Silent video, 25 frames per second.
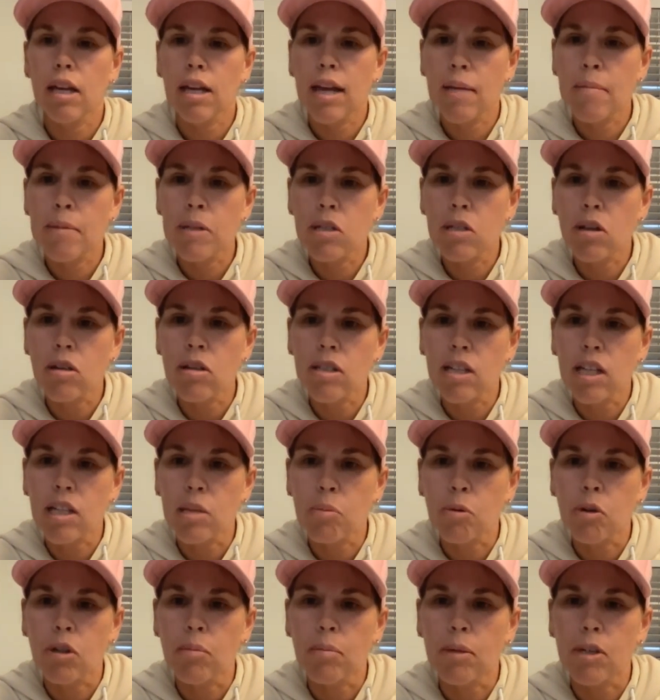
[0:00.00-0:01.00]
Amazon
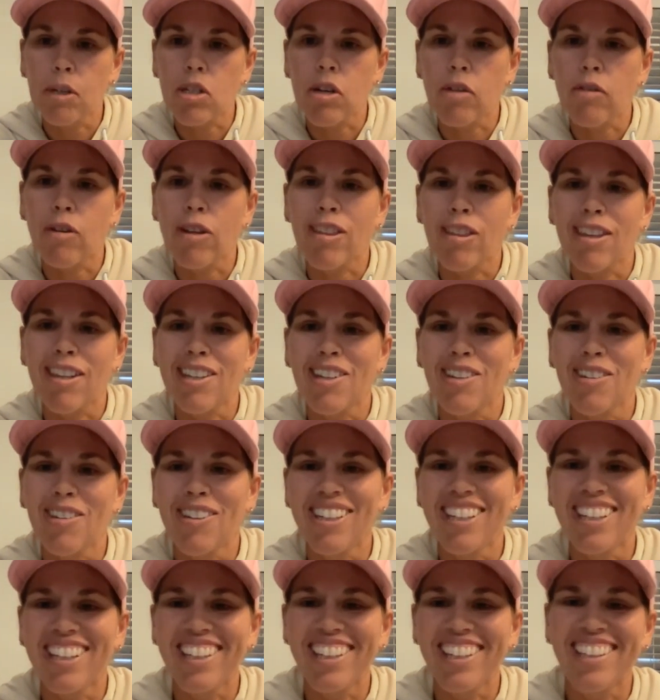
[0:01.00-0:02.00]
sells pretty much everything you
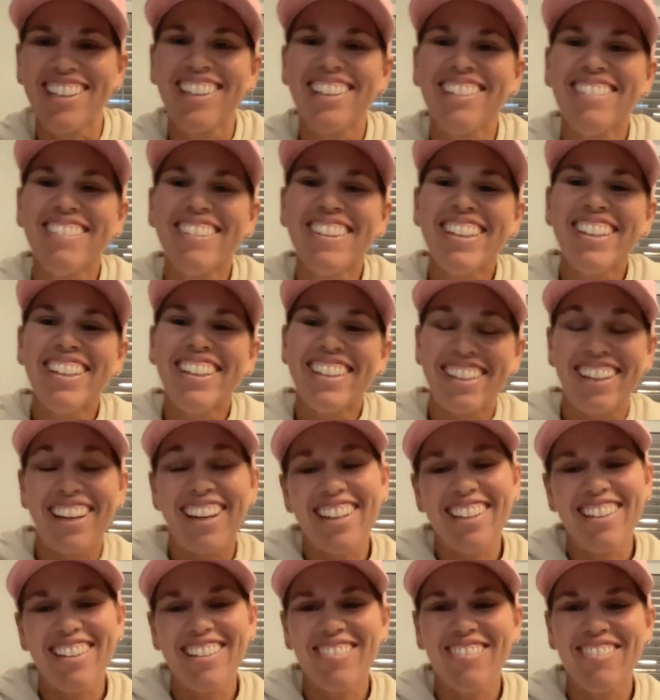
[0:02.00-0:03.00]
need.
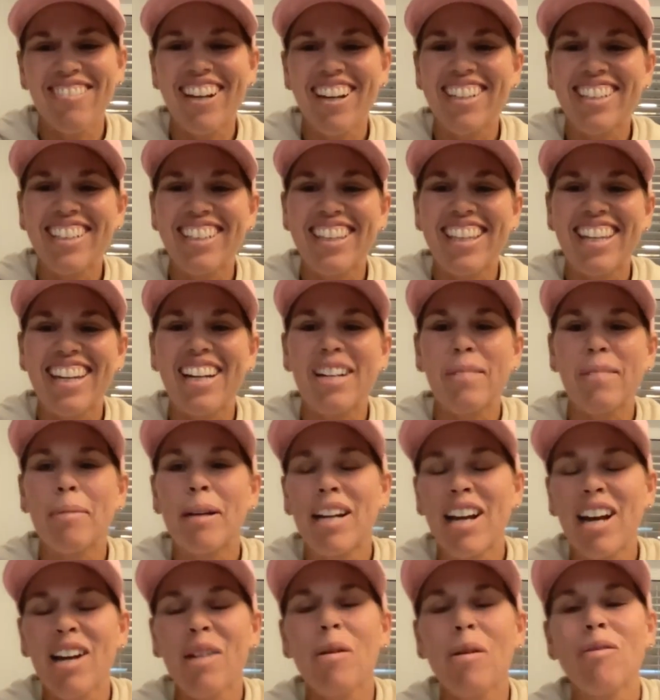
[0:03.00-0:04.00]
Yeah, you can find it there.
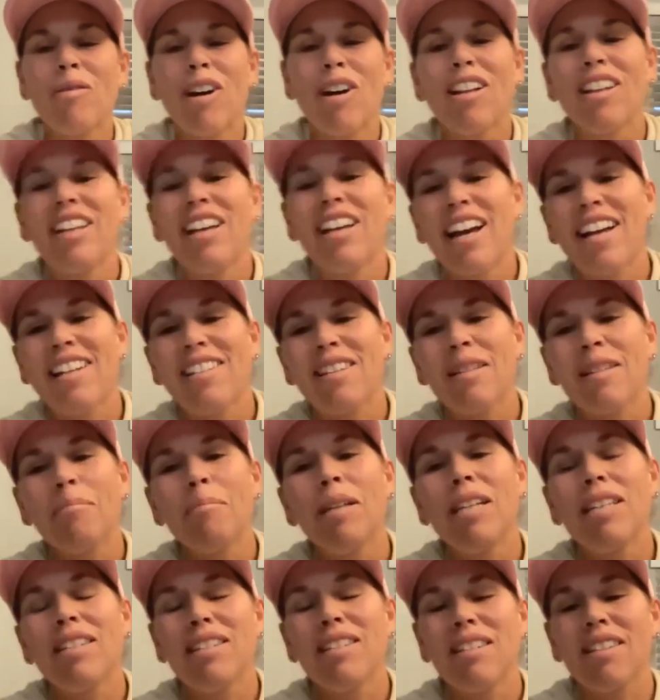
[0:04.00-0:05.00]
But Aquavala has the
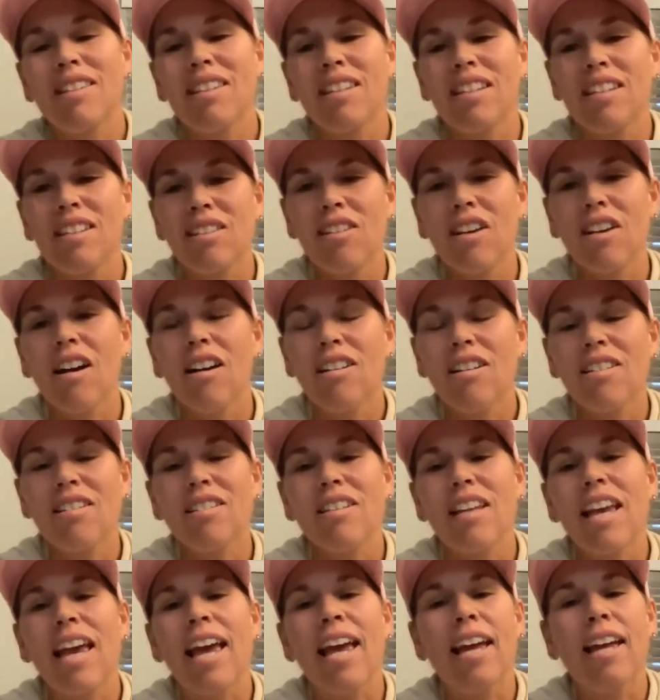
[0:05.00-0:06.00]
mitts, the
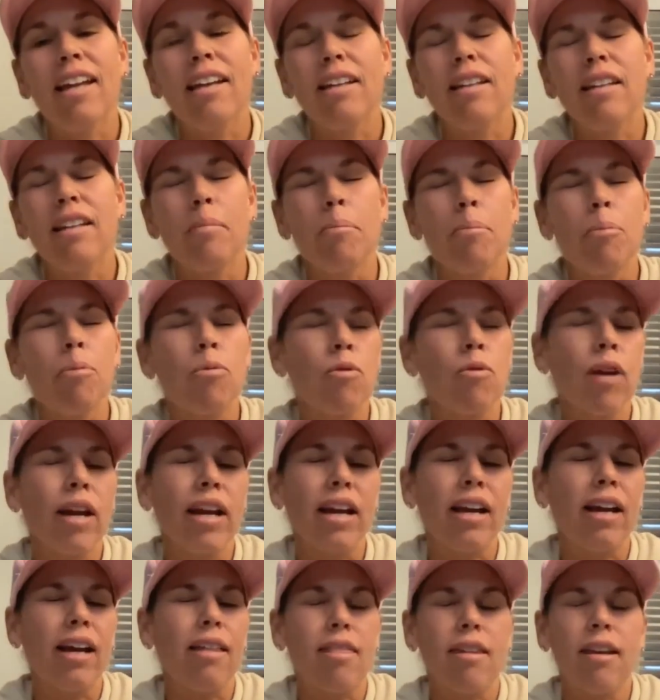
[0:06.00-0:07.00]
socks, and the
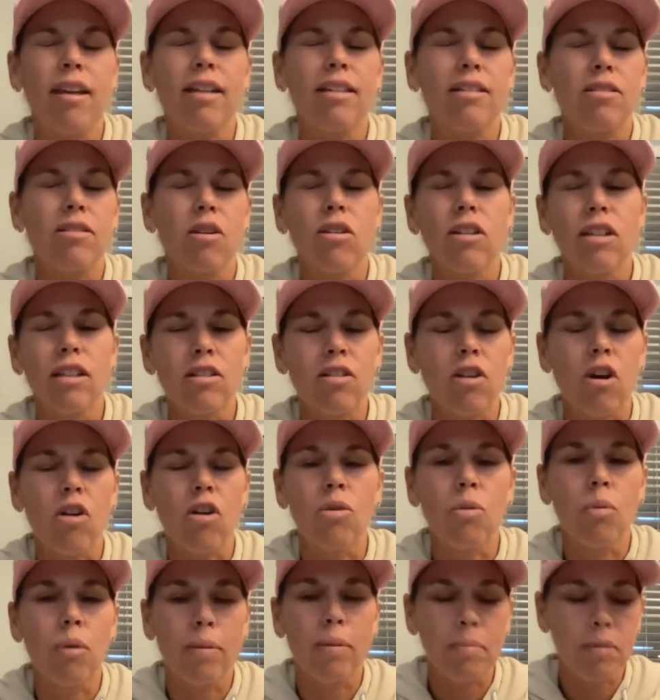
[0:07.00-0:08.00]
brick. I think it's on its
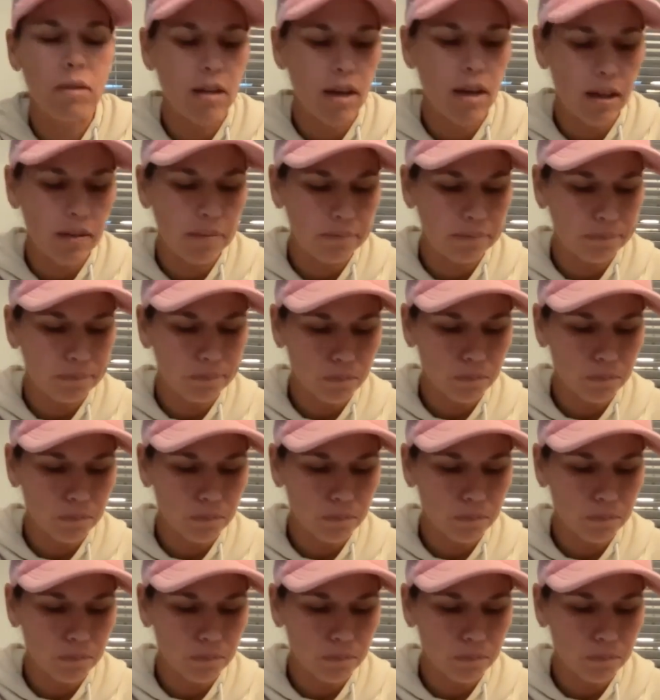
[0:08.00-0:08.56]
own website.